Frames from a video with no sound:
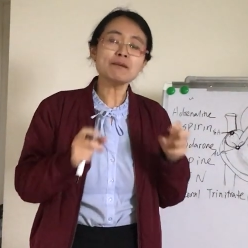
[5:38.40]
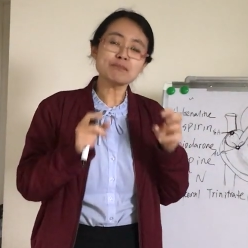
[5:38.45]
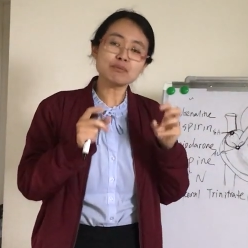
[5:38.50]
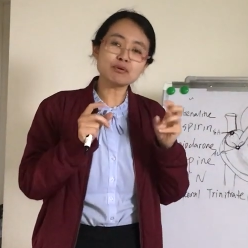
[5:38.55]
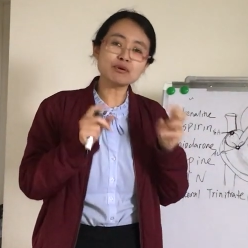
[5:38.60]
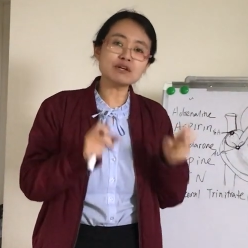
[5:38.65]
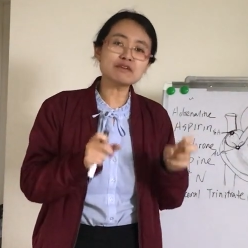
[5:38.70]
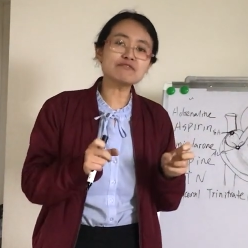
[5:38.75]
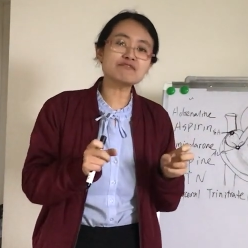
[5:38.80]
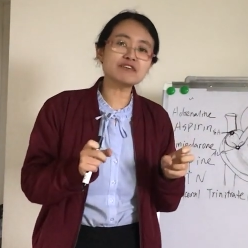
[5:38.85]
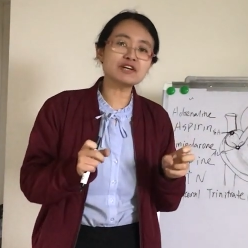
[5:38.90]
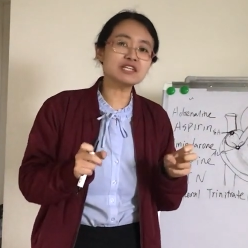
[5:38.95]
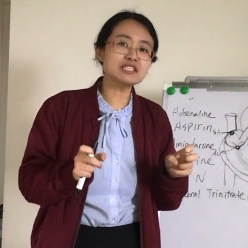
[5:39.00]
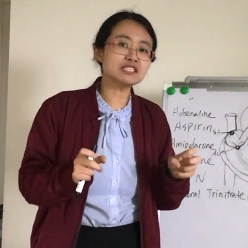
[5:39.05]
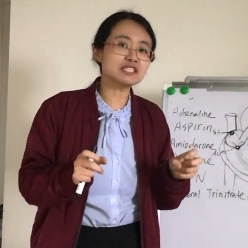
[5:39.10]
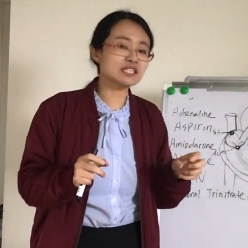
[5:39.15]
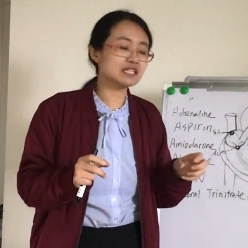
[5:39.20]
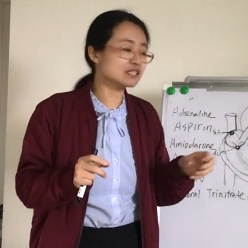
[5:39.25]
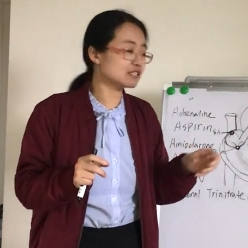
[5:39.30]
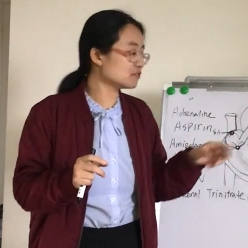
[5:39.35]

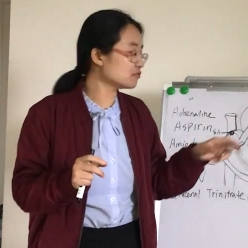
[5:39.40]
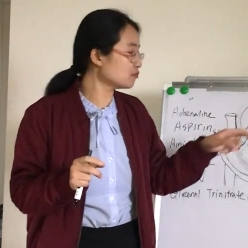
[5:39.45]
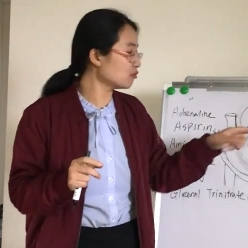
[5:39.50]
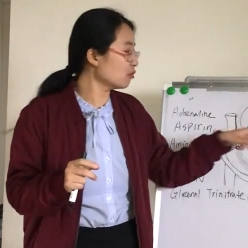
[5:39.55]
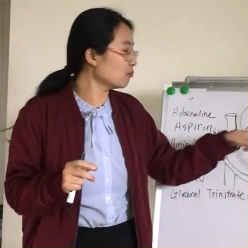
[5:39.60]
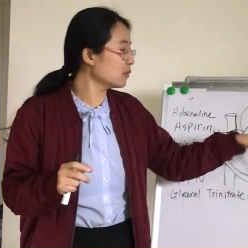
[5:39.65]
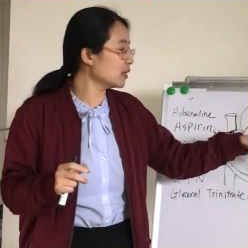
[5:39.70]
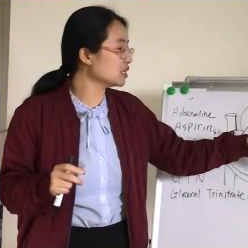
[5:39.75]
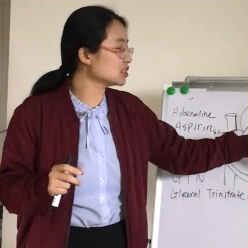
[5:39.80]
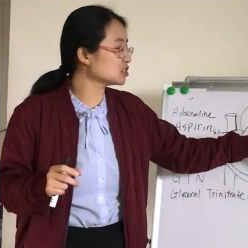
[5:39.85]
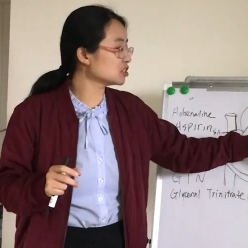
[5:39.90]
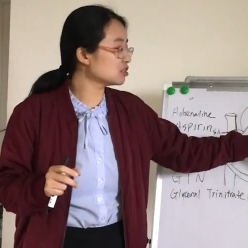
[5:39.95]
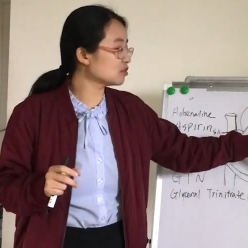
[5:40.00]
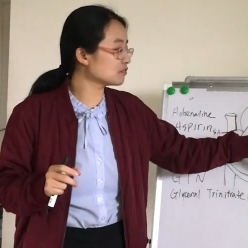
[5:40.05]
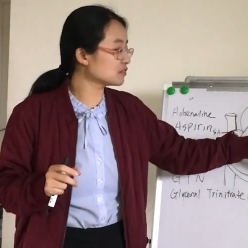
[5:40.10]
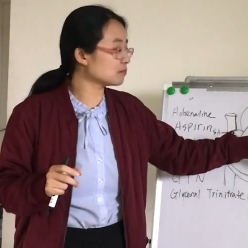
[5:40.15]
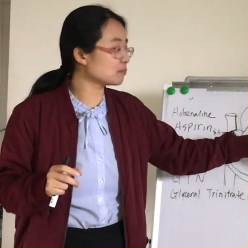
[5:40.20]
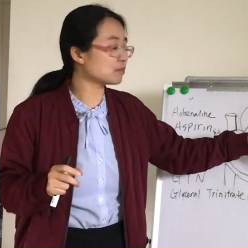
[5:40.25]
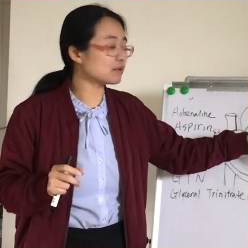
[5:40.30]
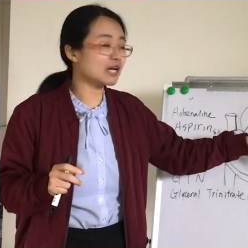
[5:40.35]
preventing the formation of
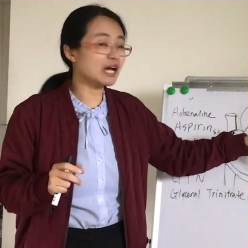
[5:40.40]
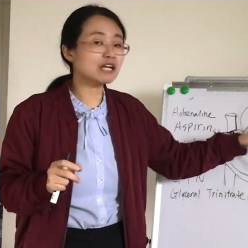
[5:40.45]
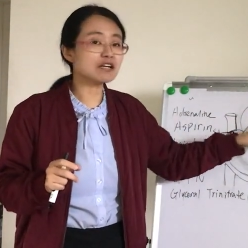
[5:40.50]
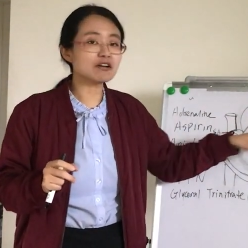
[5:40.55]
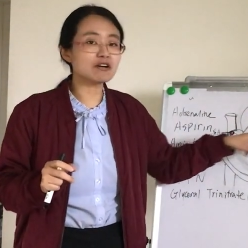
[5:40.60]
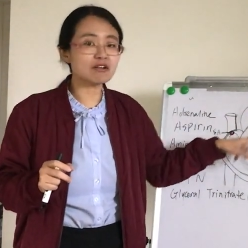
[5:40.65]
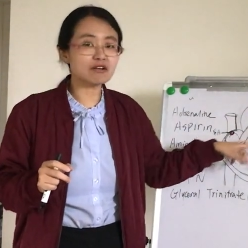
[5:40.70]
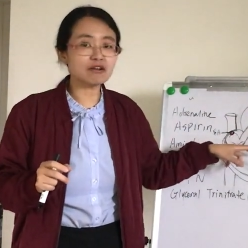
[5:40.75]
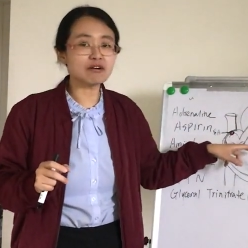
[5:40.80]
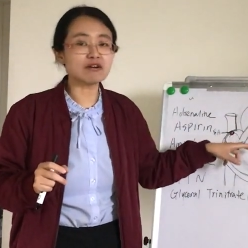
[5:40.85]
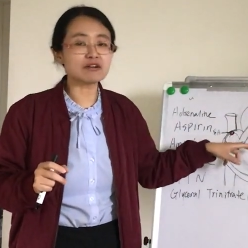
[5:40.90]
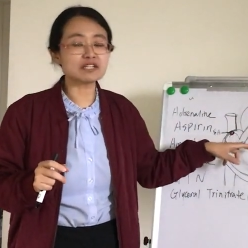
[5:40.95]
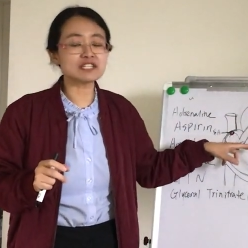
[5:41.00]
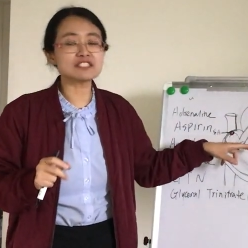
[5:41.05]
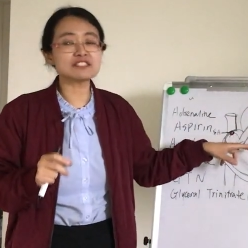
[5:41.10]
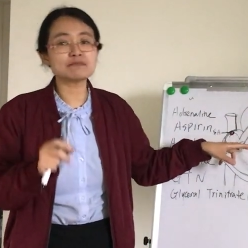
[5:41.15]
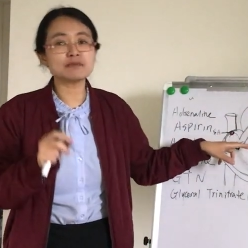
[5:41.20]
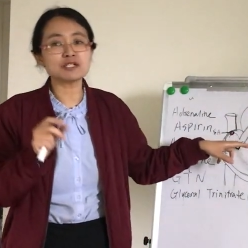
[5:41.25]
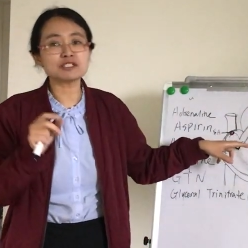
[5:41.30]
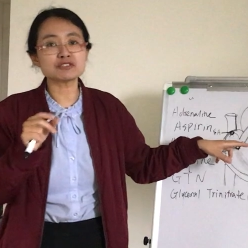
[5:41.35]
the blood clot,
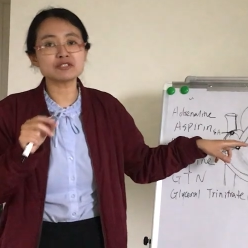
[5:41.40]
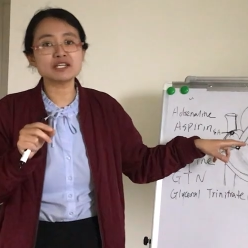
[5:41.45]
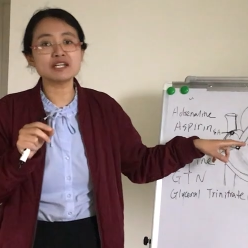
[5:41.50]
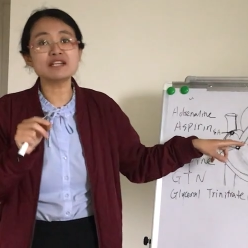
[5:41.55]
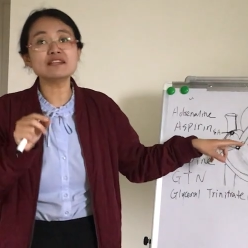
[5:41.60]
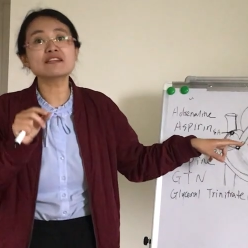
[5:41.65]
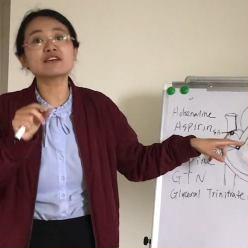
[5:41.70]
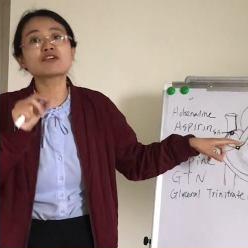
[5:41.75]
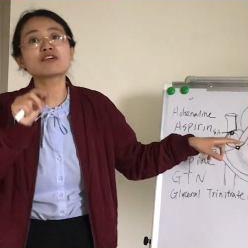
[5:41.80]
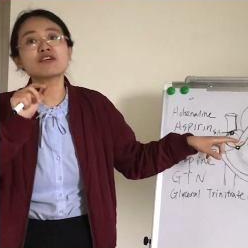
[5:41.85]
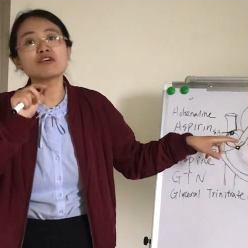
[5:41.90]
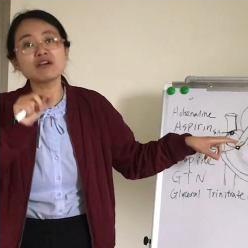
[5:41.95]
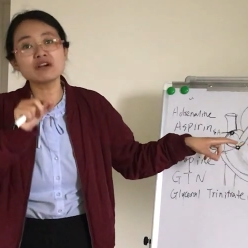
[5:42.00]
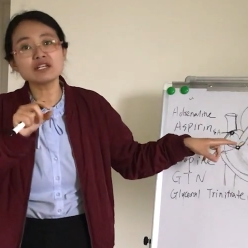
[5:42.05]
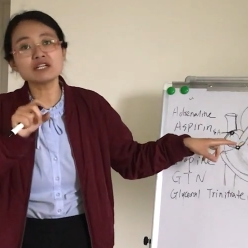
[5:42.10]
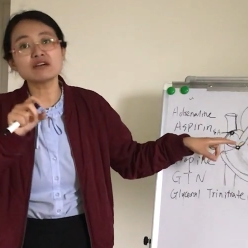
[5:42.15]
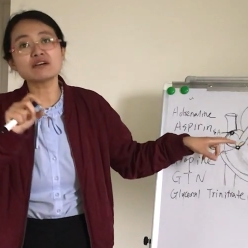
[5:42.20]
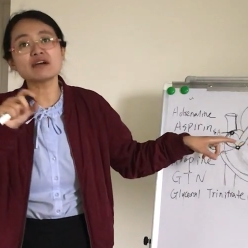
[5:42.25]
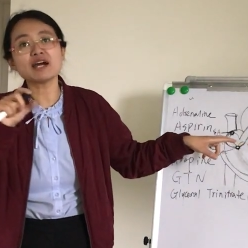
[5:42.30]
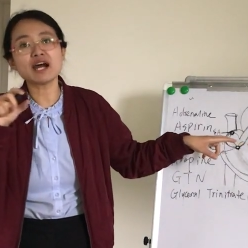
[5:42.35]
especially in the
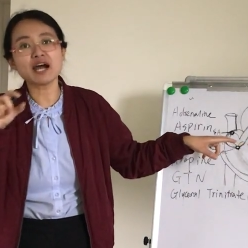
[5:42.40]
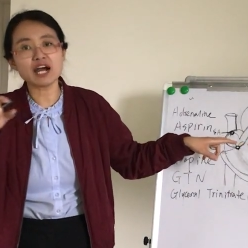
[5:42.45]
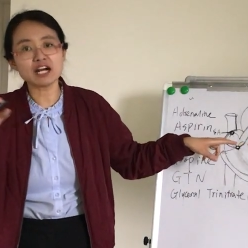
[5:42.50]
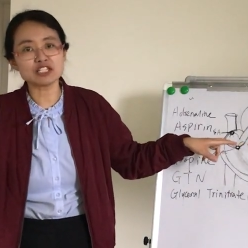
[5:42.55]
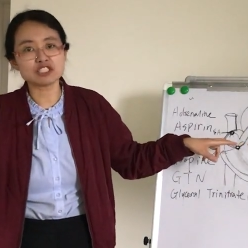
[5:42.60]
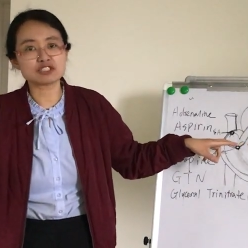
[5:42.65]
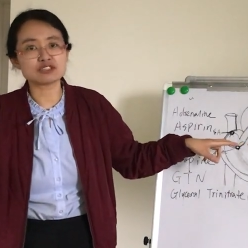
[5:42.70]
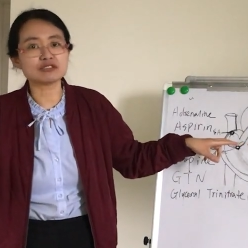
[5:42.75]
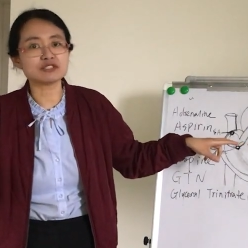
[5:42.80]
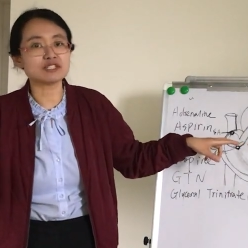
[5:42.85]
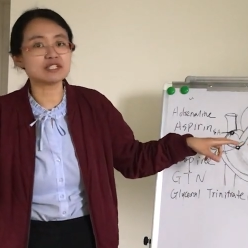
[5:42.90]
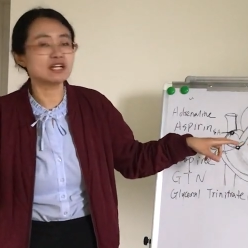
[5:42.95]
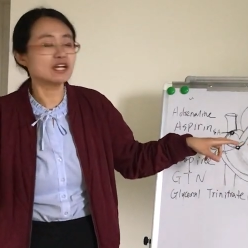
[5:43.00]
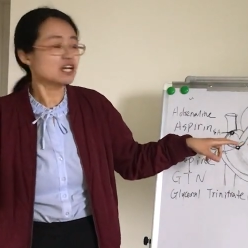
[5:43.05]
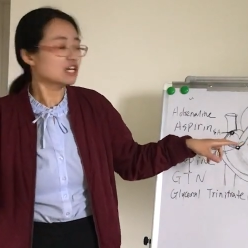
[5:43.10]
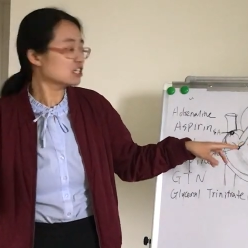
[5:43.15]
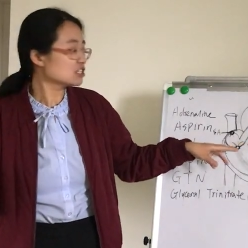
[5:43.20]
coronary artery.